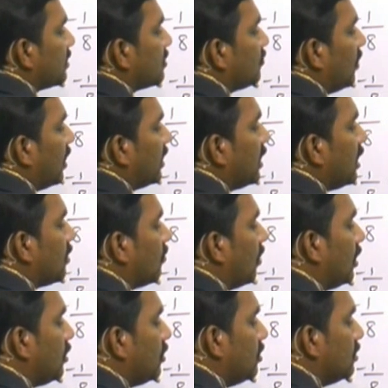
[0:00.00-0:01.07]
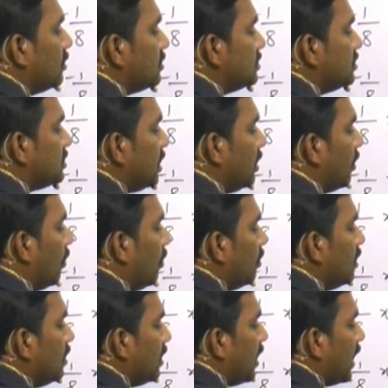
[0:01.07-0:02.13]
1 equal to 0.
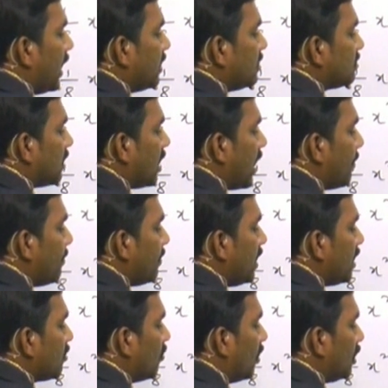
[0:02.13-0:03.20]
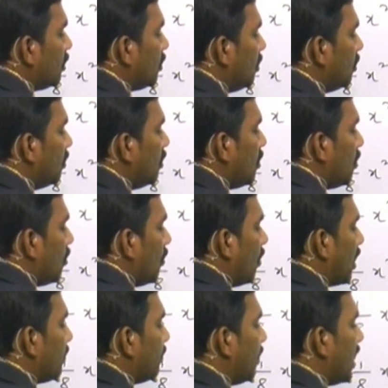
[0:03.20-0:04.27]
Hence m equal to
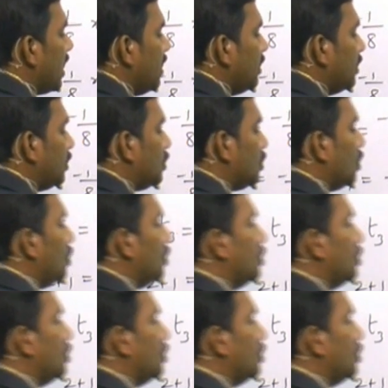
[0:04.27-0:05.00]
1 by 2.